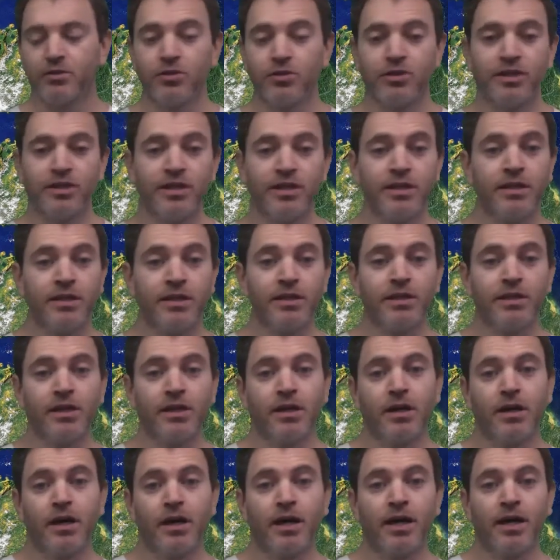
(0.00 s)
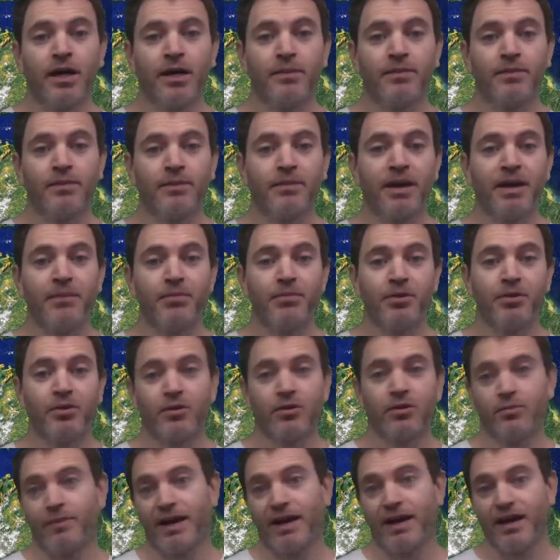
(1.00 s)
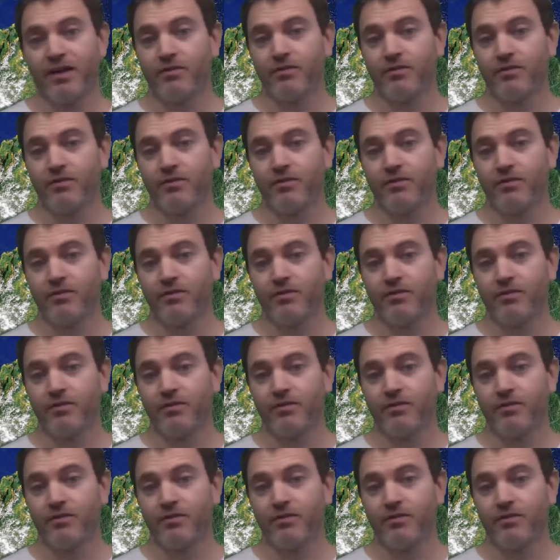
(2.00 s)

You need the paperback